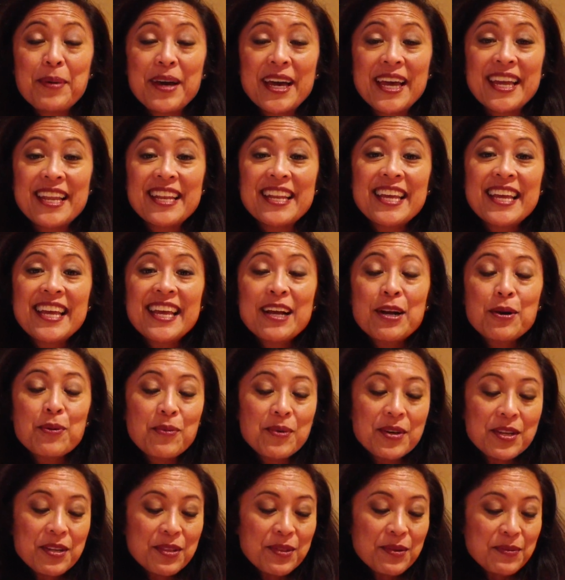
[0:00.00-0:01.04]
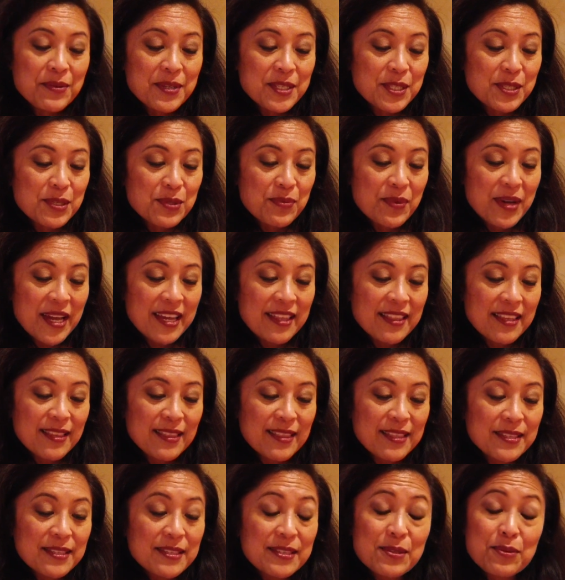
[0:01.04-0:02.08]
But one of the reasons why I
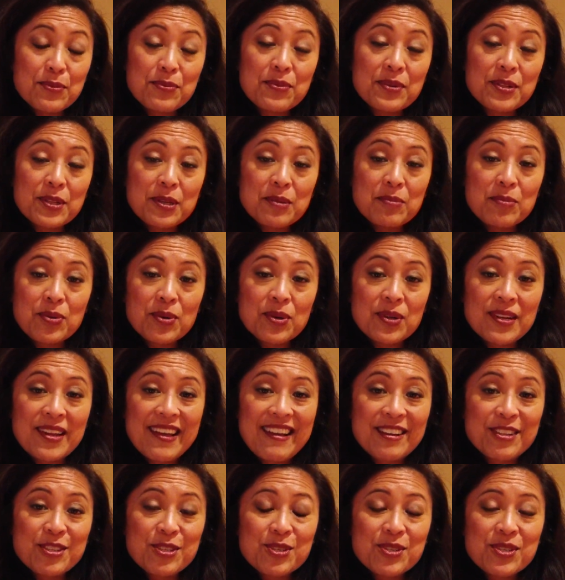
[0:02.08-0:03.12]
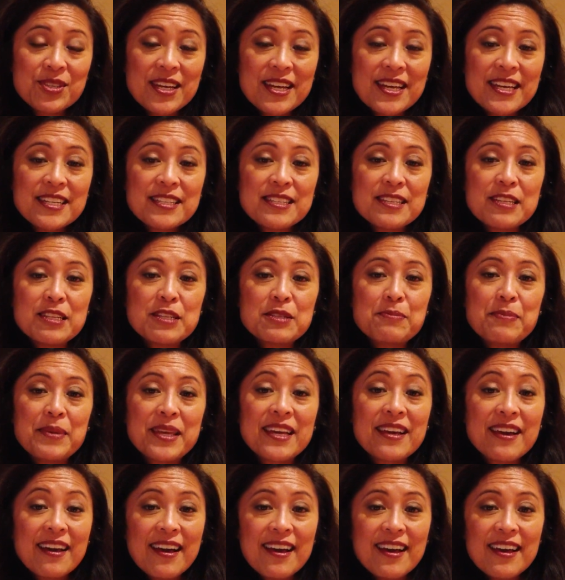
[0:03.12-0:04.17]
think this is a really important exercise is
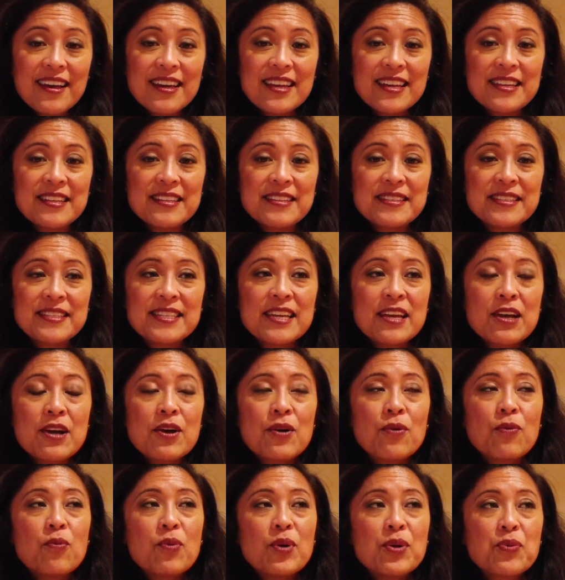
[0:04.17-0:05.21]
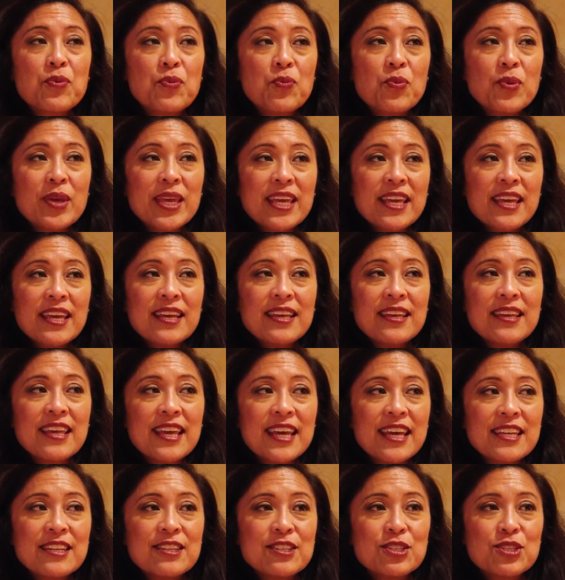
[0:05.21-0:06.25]
because when we
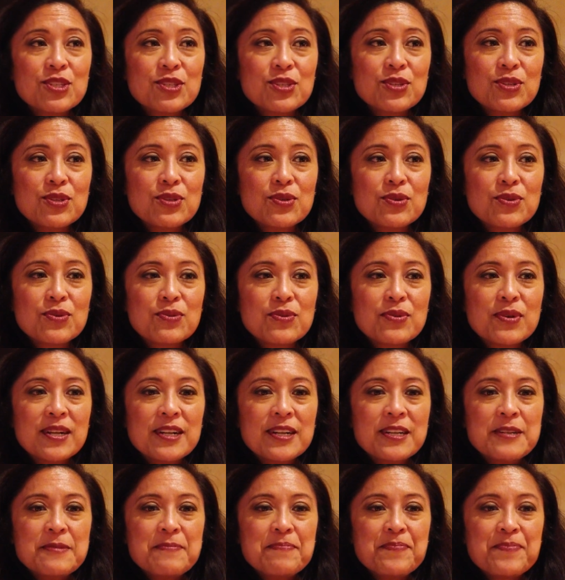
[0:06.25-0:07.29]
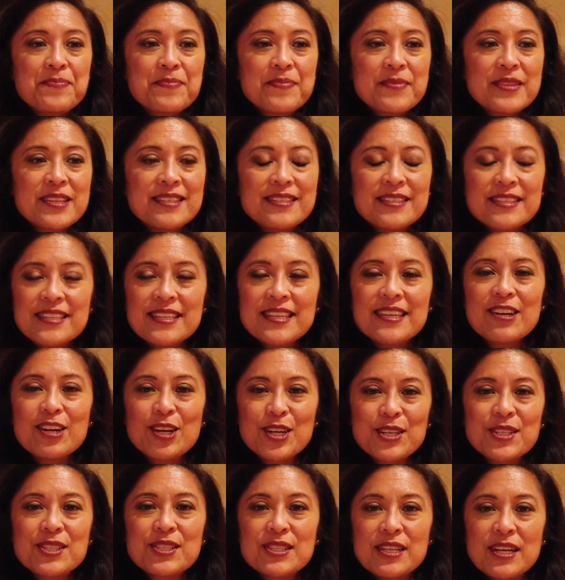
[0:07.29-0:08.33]
get to see
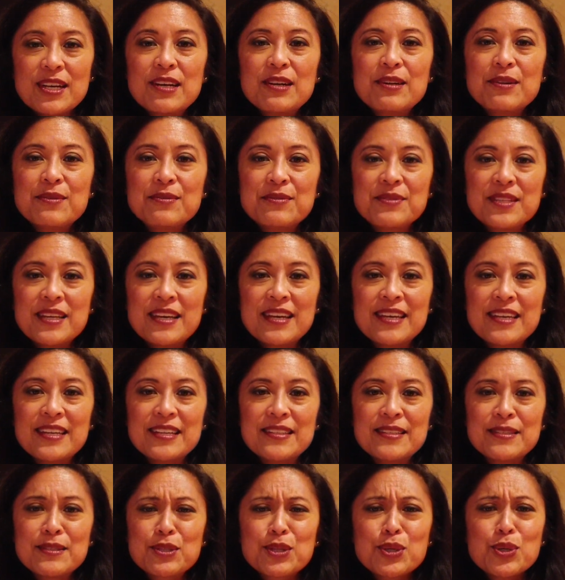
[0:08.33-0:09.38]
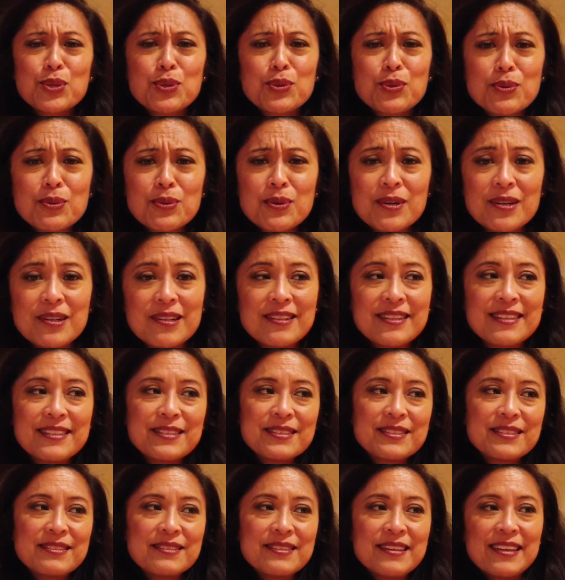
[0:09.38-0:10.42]
ourselves as cool,
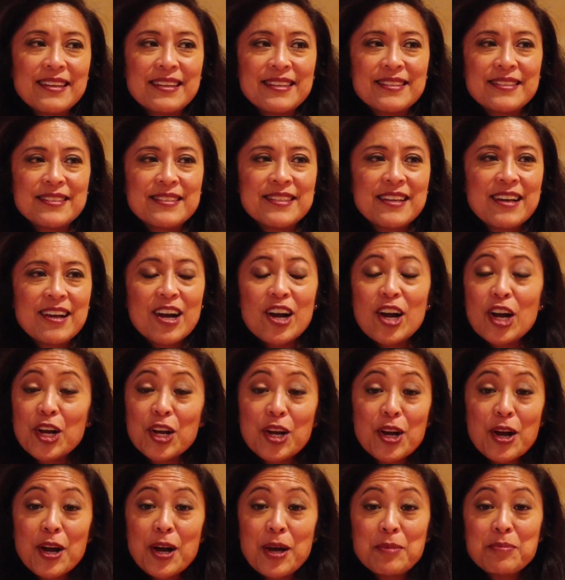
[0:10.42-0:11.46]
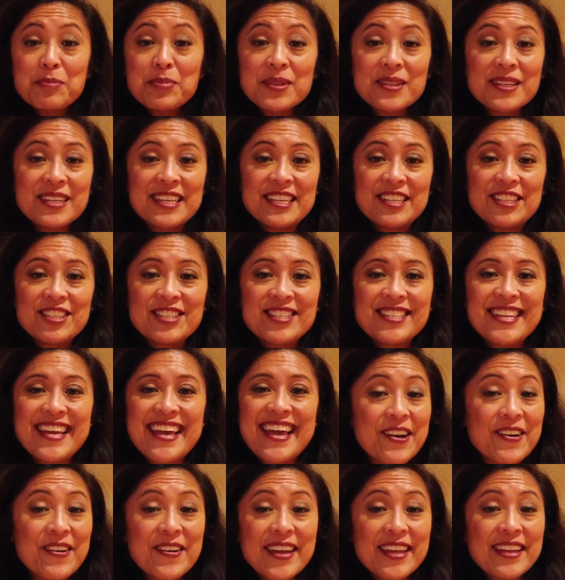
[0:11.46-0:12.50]
as accomplished,
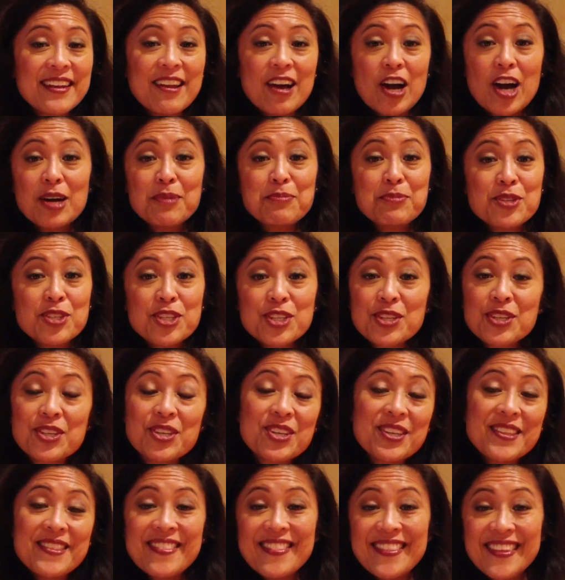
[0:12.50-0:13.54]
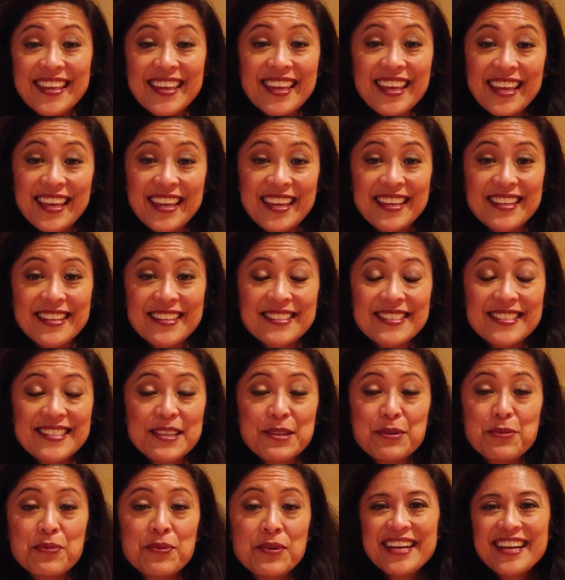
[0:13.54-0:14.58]
and up to good
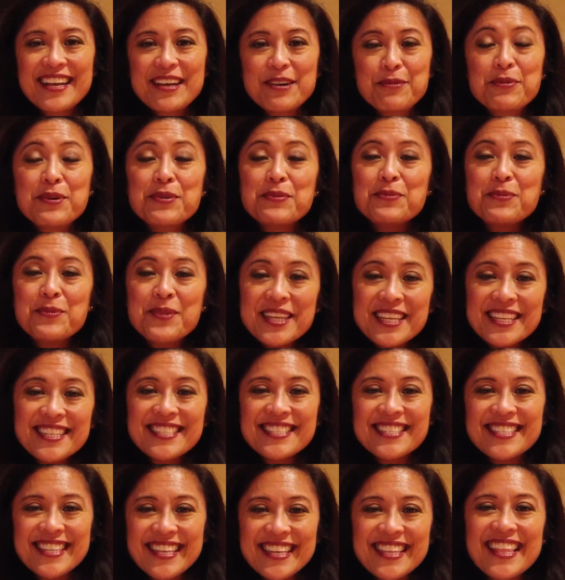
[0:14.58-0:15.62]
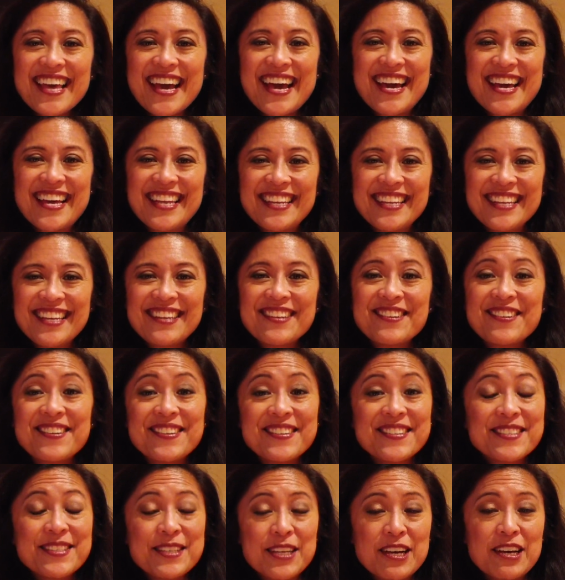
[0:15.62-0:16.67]
things, like when we see that in
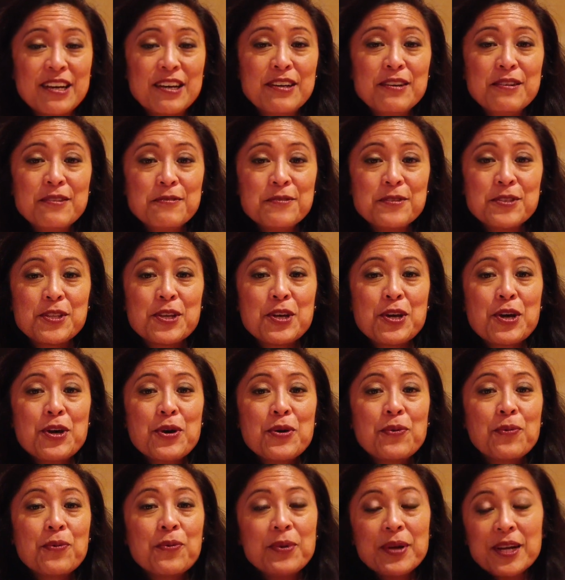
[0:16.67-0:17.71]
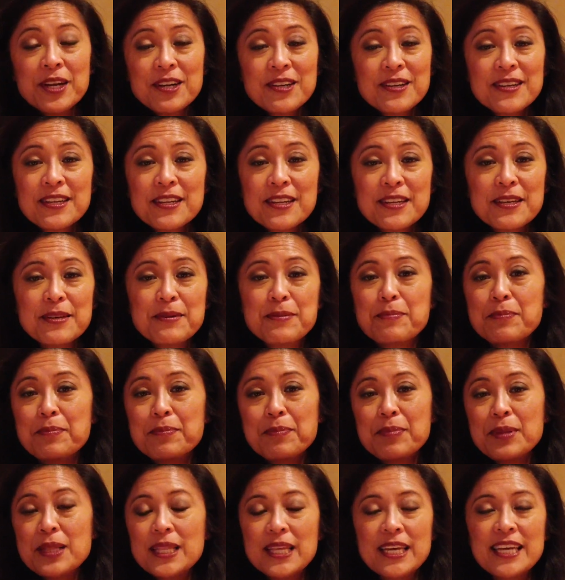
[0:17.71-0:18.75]
ourselves, we're gonna
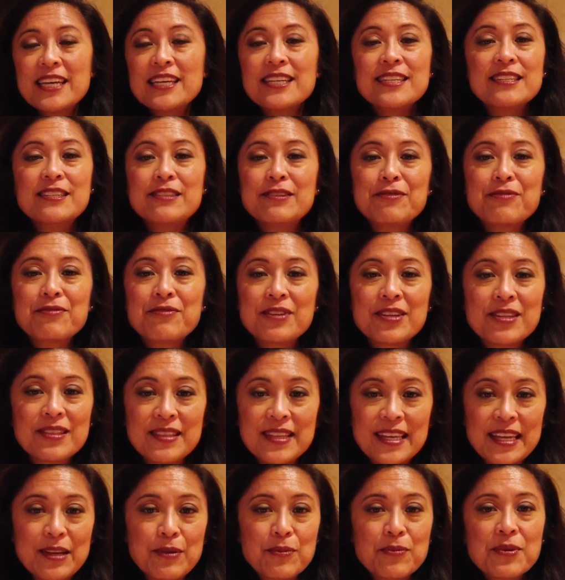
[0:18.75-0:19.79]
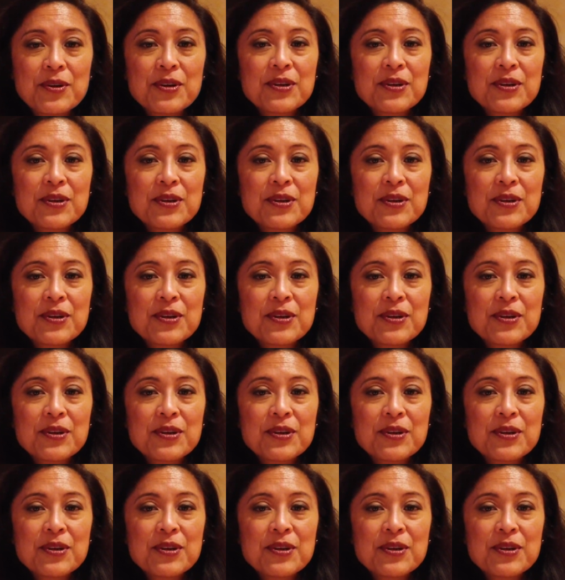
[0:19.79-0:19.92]
plan differently.